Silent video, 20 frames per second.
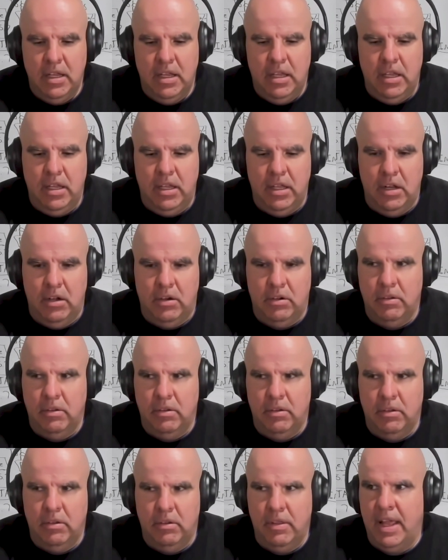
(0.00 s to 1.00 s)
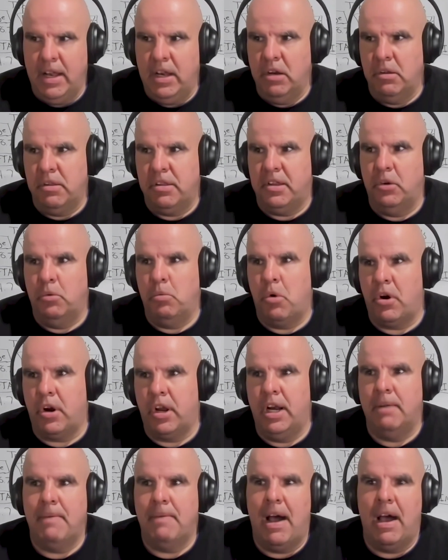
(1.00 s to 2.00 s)
then you're still working them
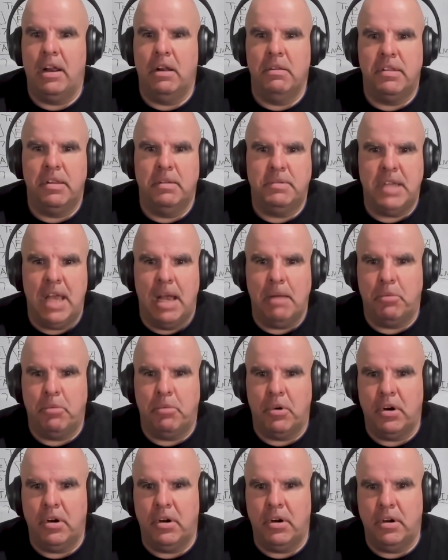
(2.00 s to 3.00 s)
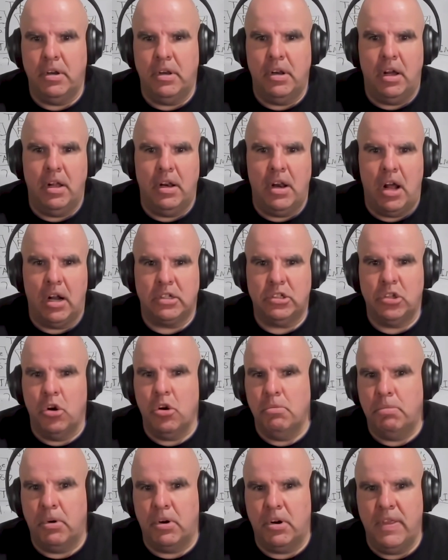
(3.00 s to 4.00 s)
out in September and
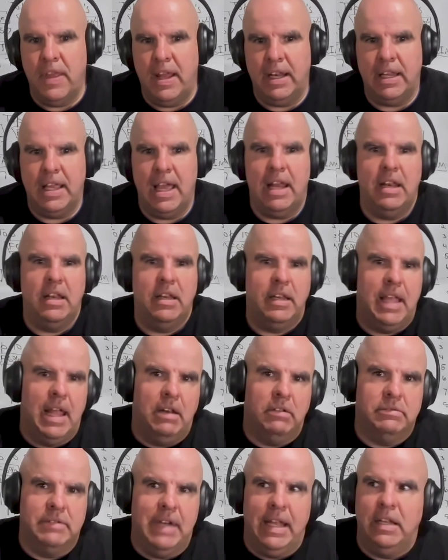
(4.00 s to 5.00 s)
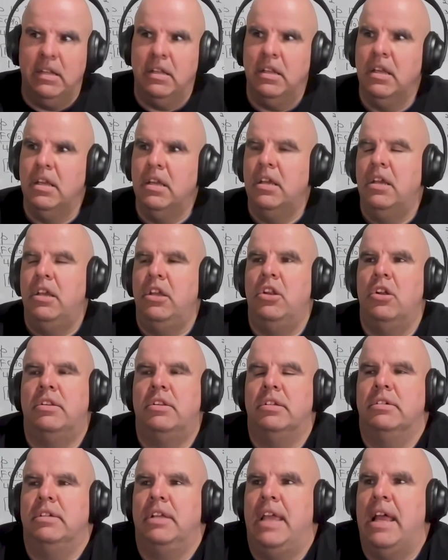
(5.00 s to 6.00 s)
October, and then getting late,
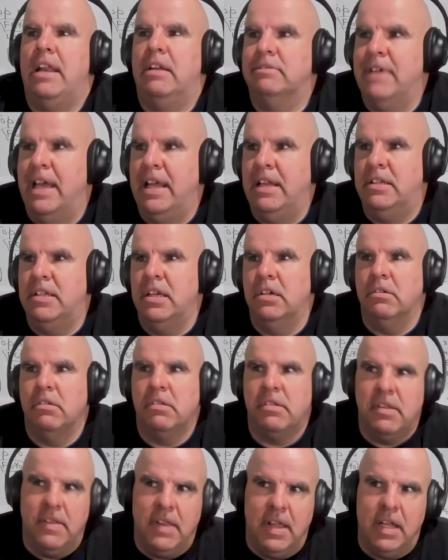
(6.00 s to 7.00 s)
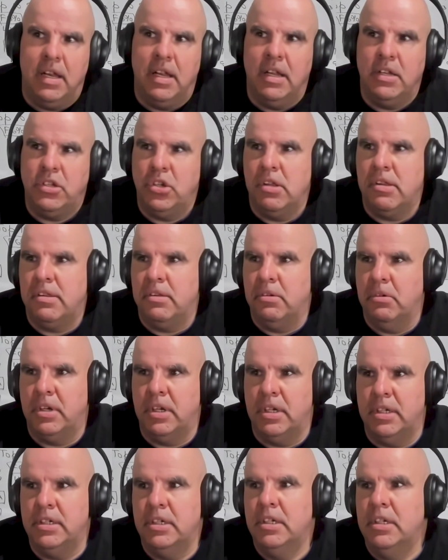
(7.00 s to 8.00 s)
to getting late deals, and then it just sort
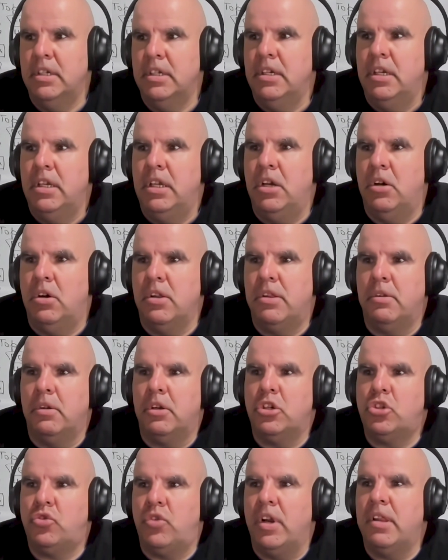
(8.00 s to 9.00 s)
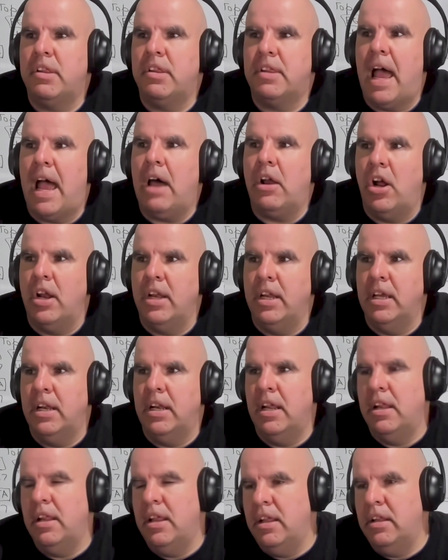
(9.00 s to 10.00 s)
of it sort of shrinks down on you,
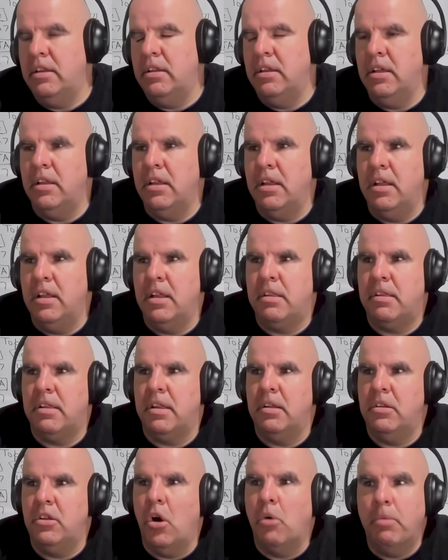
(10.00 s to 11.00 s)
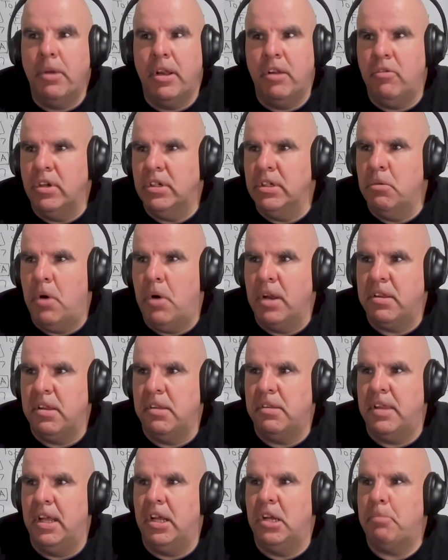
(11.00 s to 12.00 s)
and it's nobody really wants to
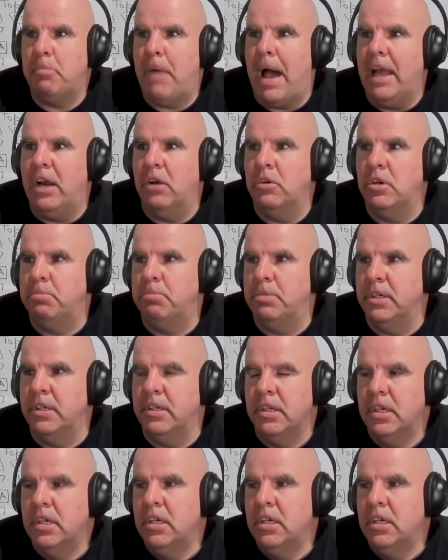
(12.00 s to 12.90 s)
say goodbye to it, but